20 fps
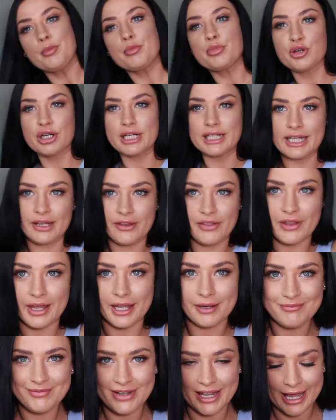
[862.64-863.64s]
Pretty Little
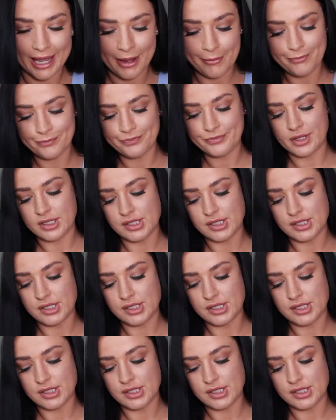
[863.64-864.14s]
Thing again.